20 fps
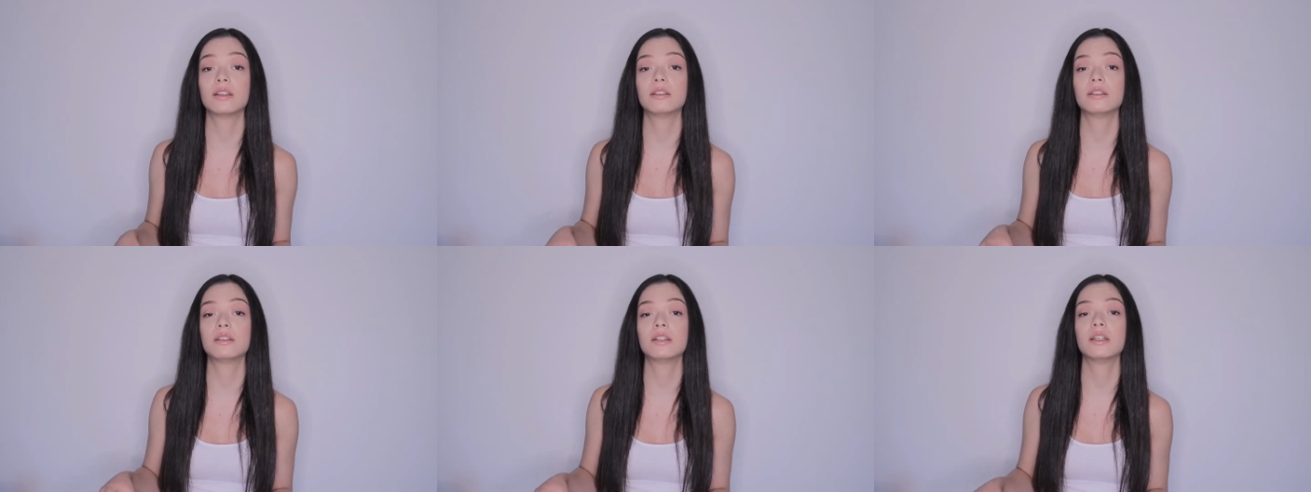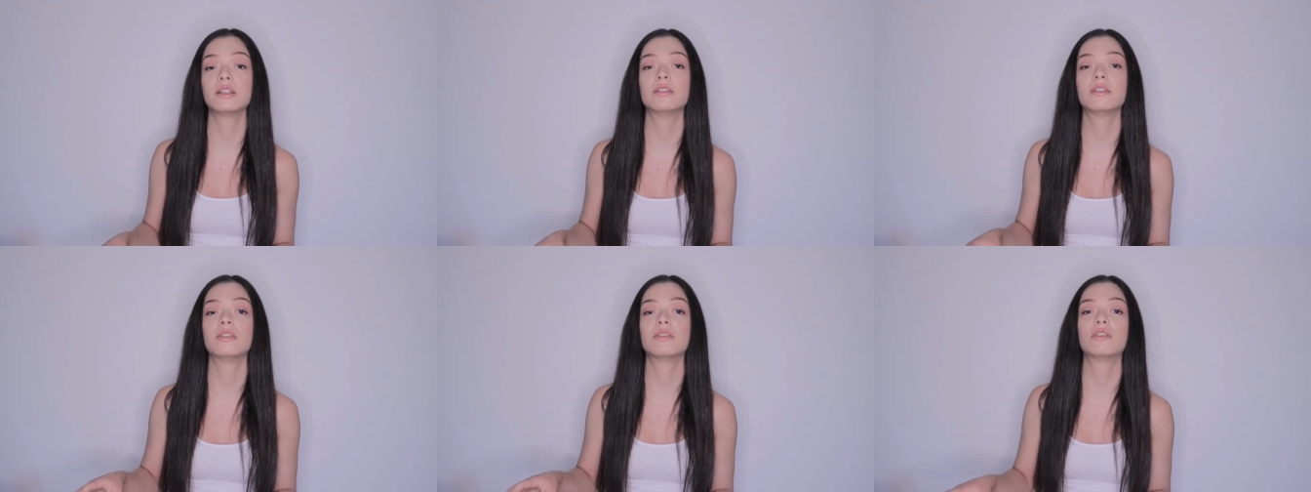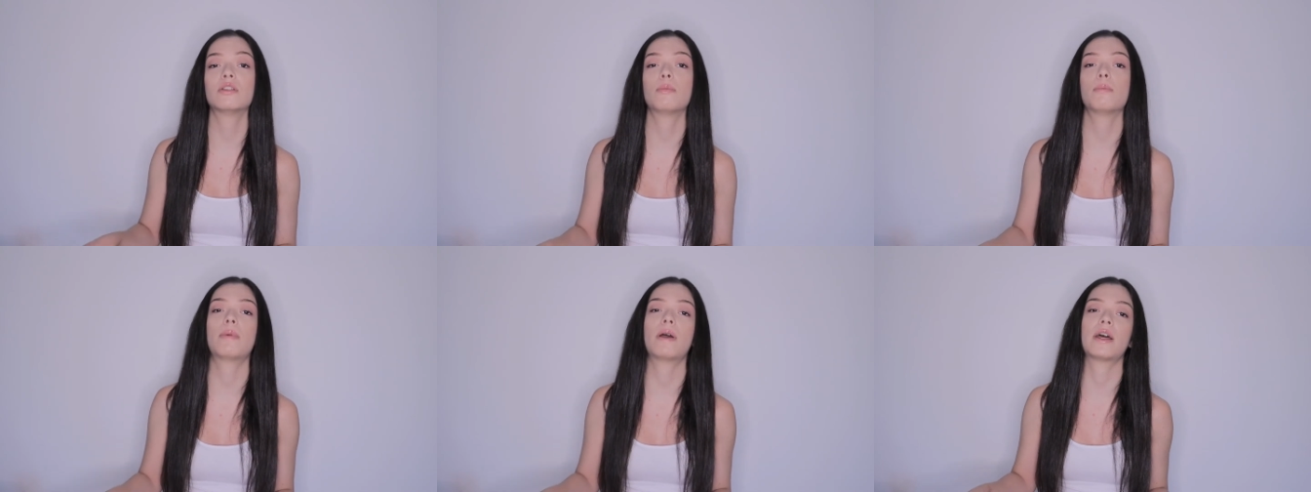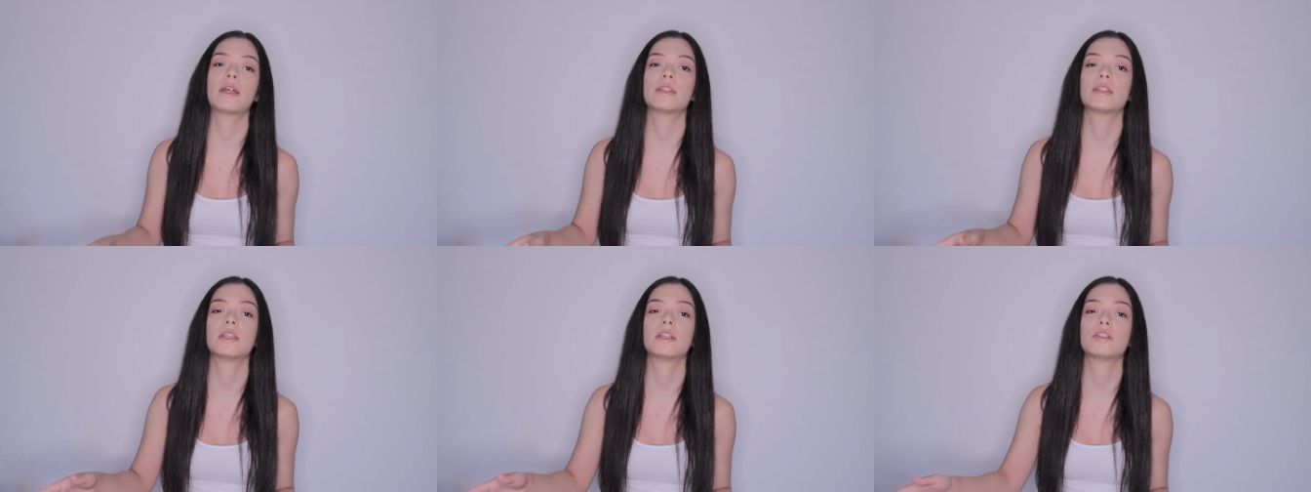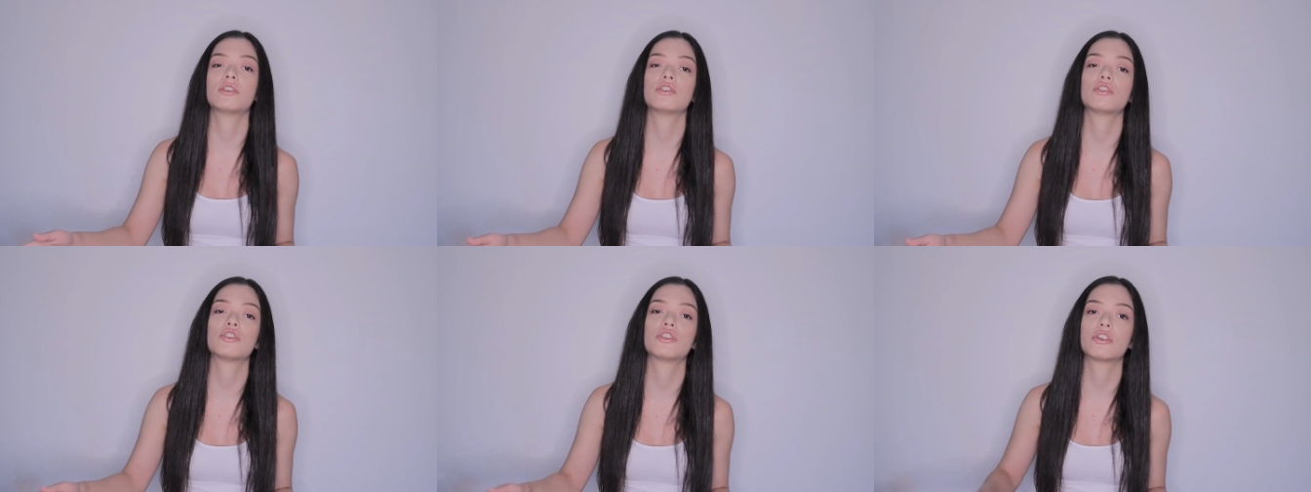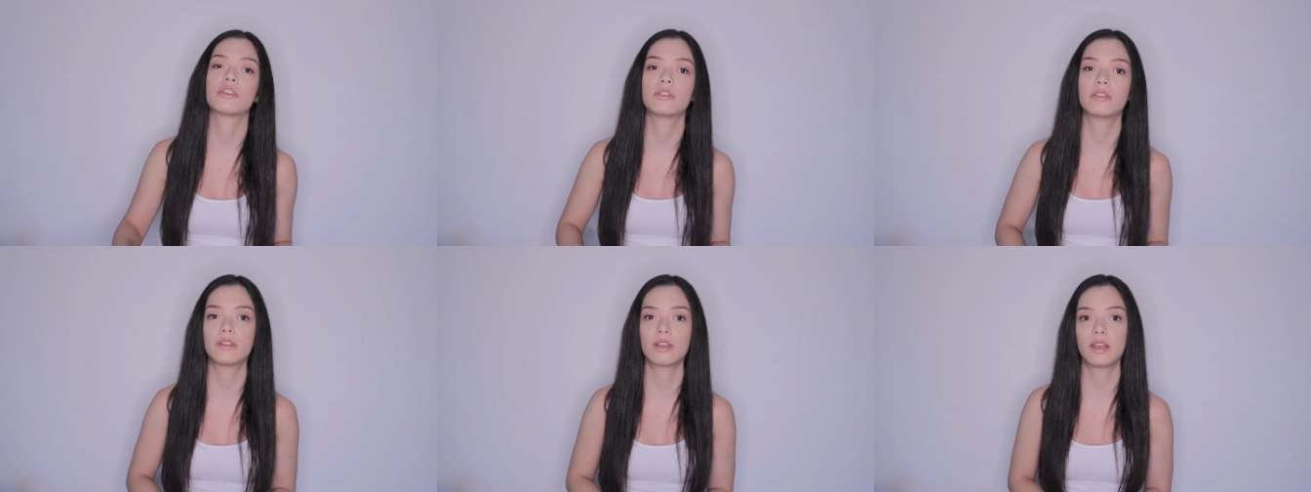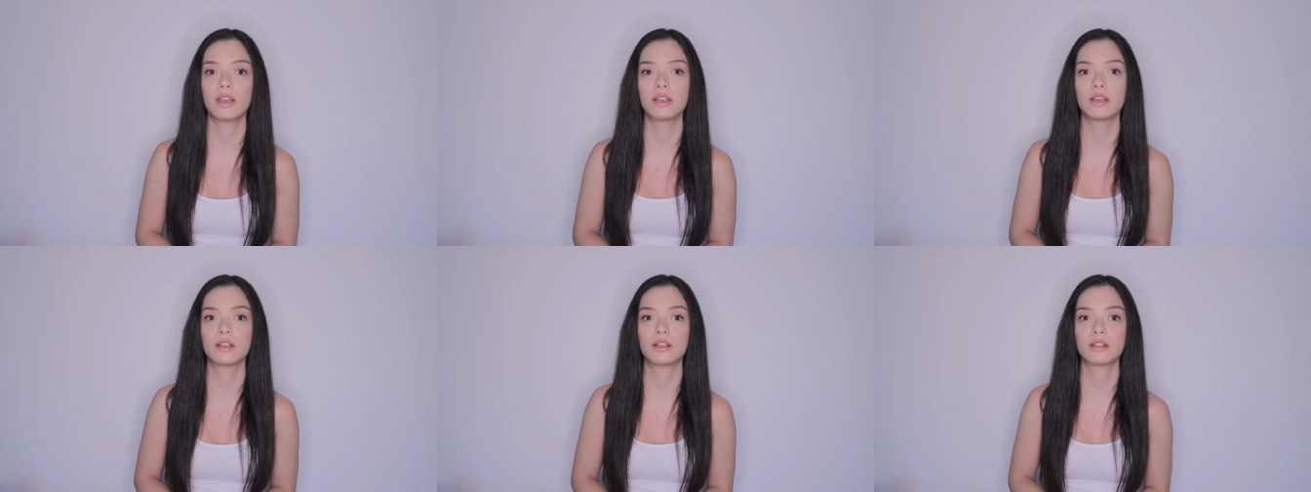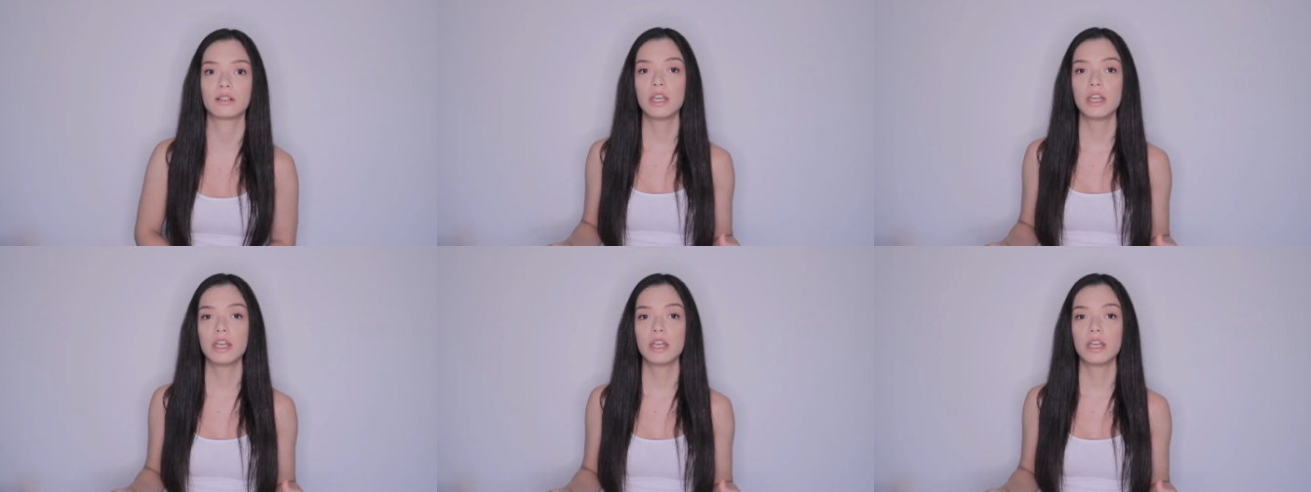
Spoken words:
this is the path that you should take.